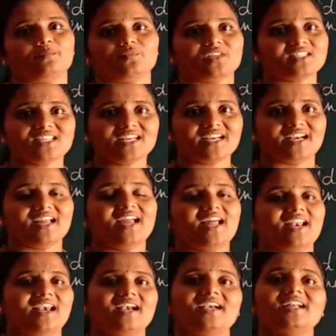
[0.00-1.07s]
Isn't it?
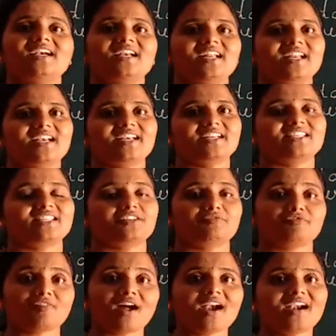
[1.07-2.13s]
Latent heat is
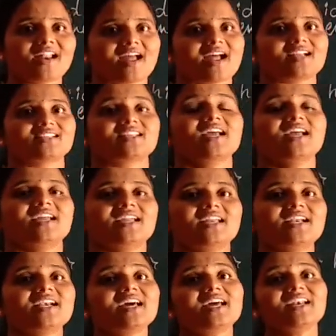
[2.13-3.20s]
defined as
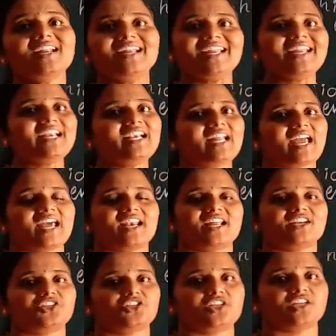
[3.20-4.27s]
hidden heat
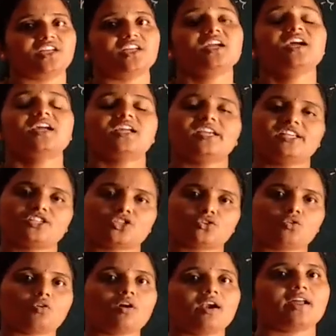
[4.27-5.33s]
energy is
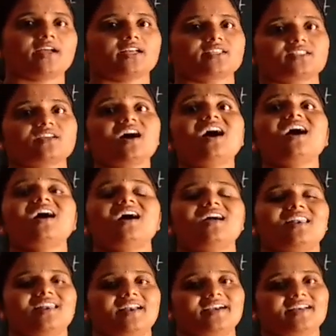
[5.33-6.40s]
called as a
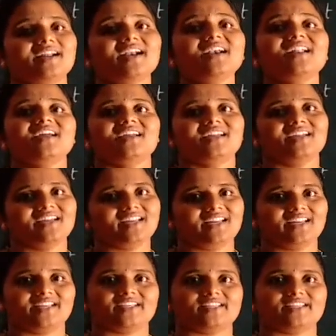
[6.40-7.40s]
latent heat.